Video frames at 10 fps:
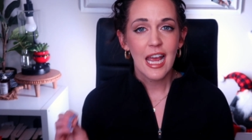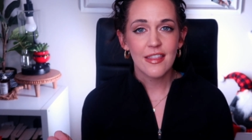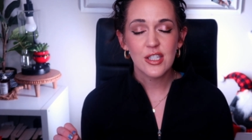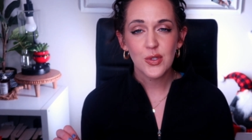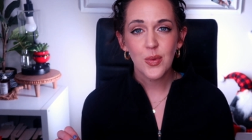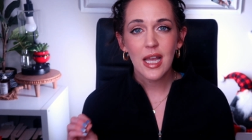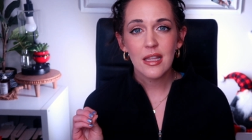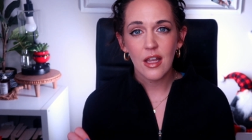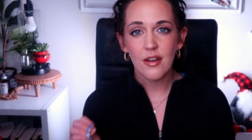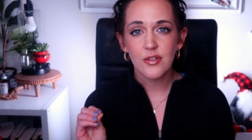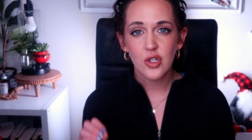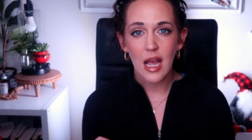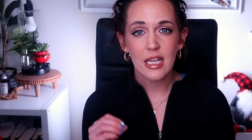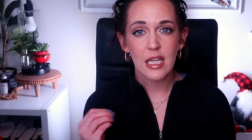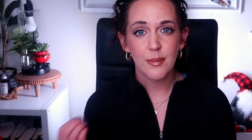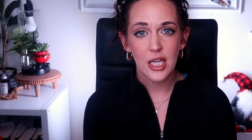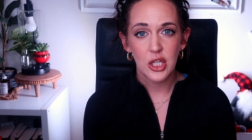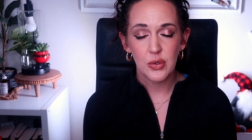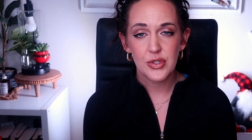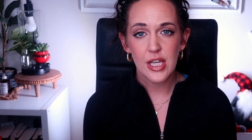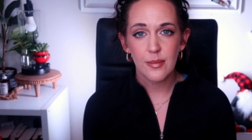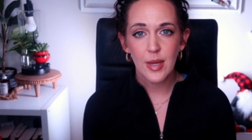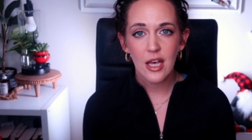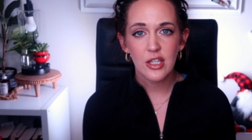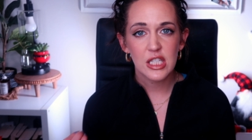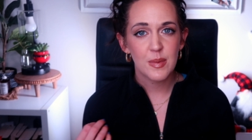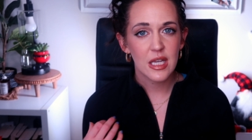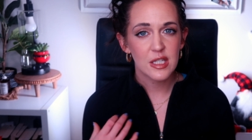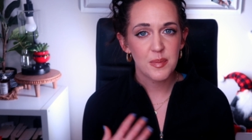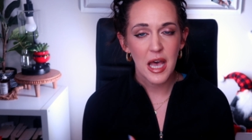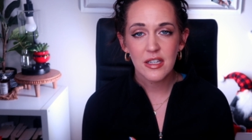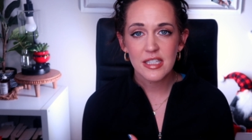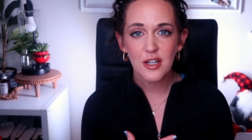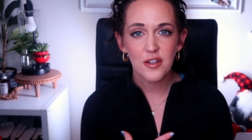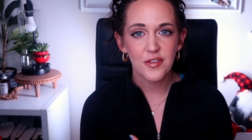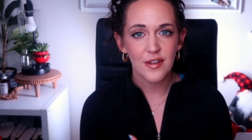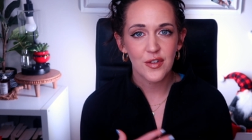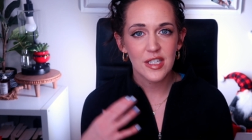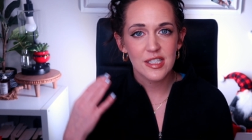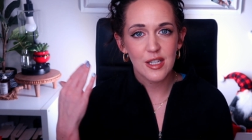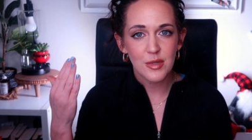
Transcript: And this is why I love tracking my use on palettes because palettes that are favorites,